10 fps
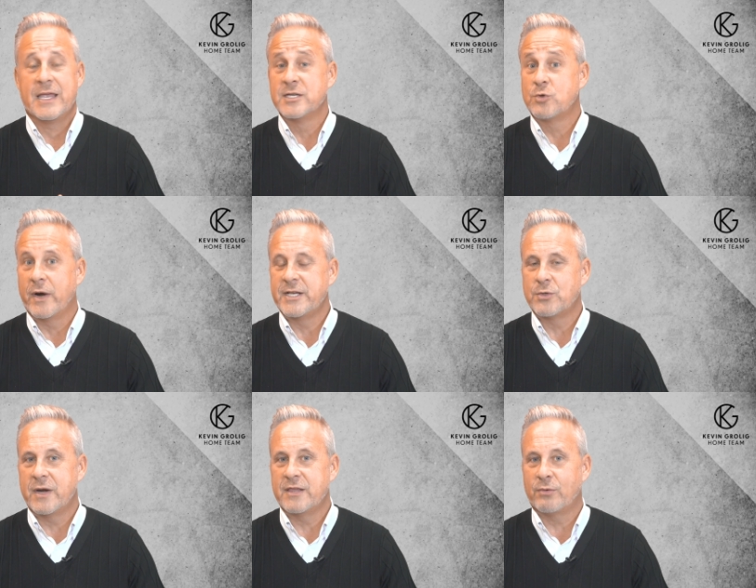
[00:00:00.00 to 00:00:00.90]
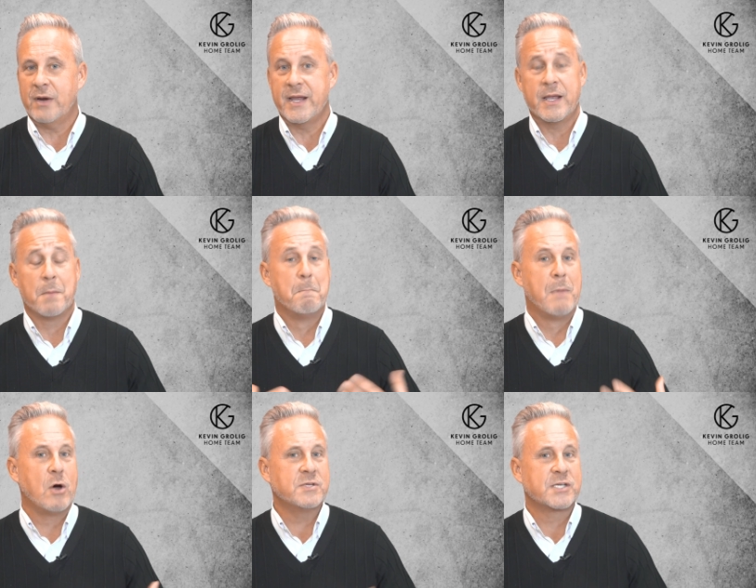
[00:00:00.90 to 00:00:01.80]
In 2023,
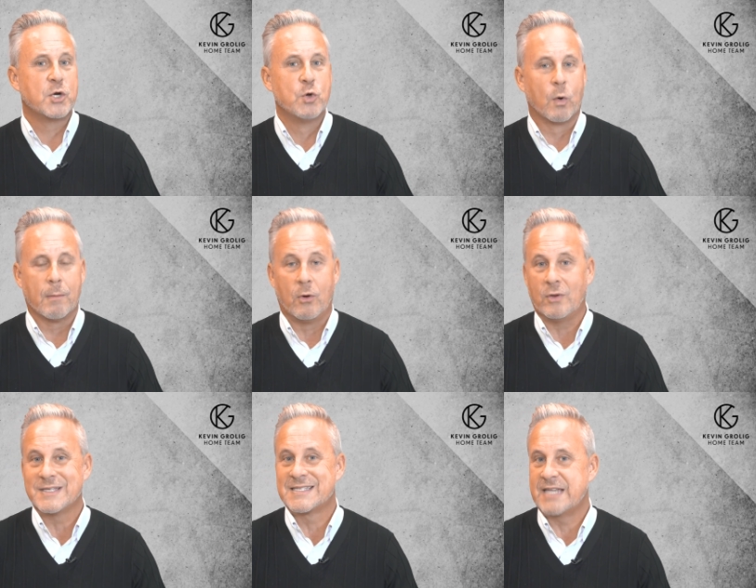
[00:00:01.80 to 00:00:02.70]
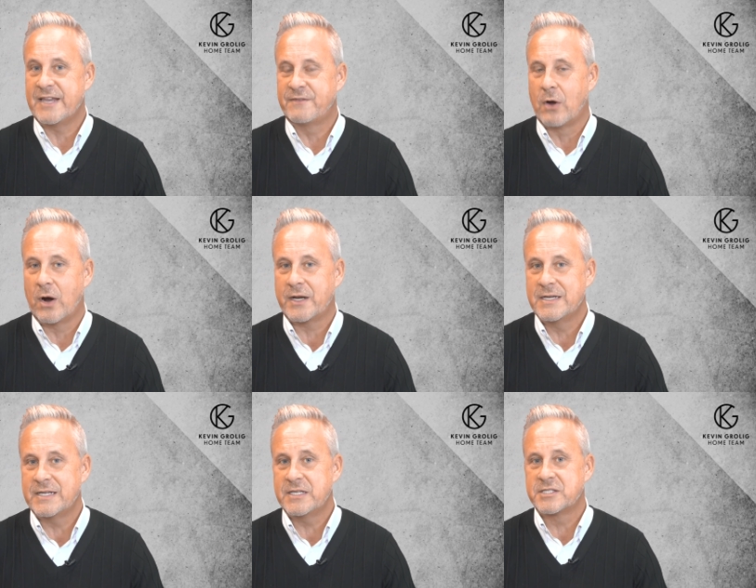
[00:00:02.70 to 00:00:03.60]
most normal safeguard
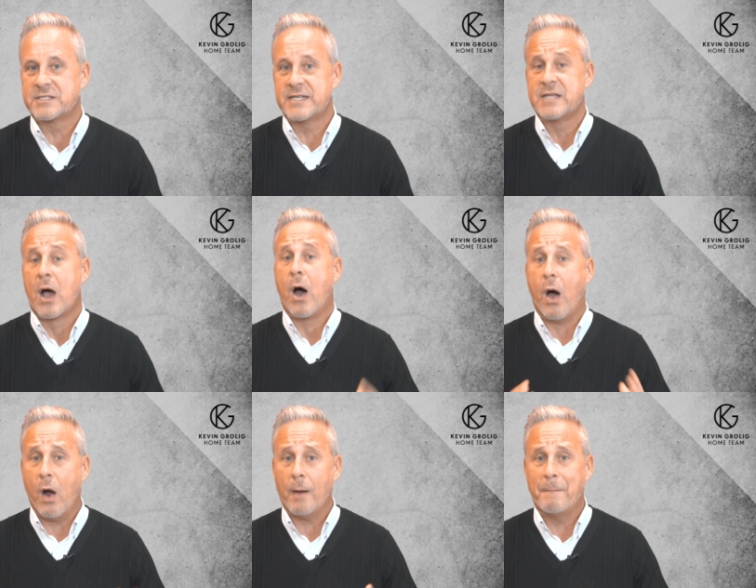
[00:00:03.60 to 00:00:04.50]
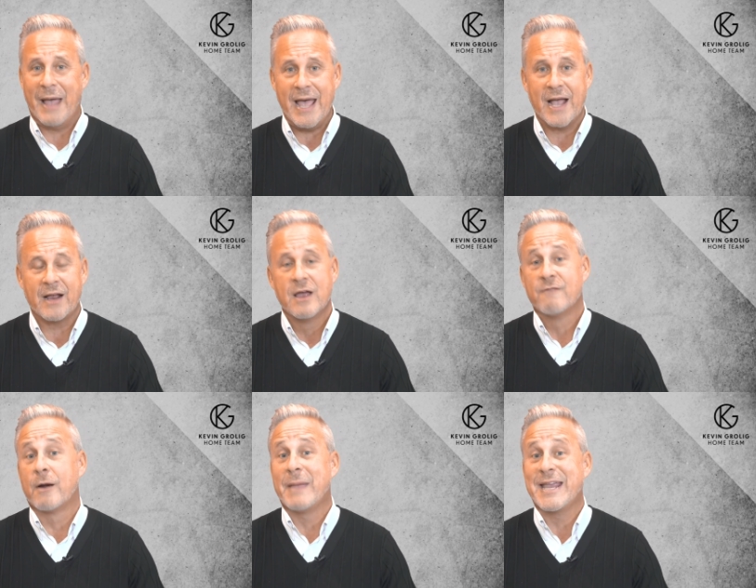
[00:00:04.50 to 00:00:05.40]
contingencies are back
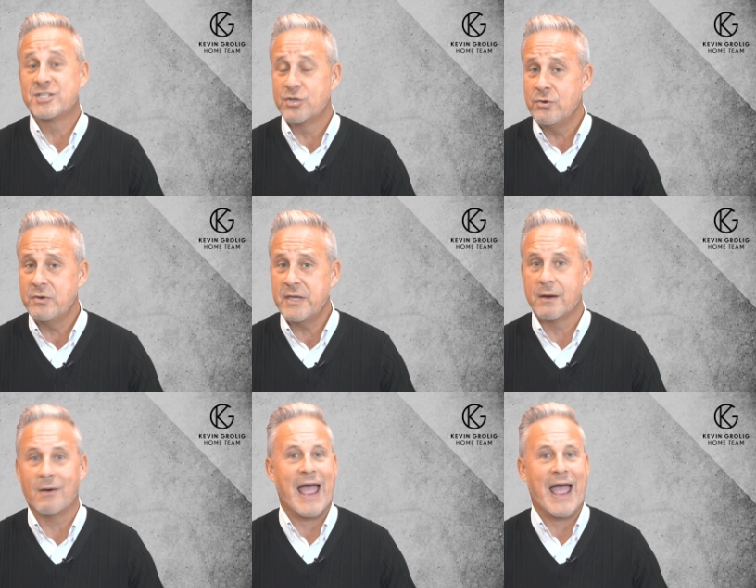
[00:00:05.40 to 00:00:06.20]
from a 2-year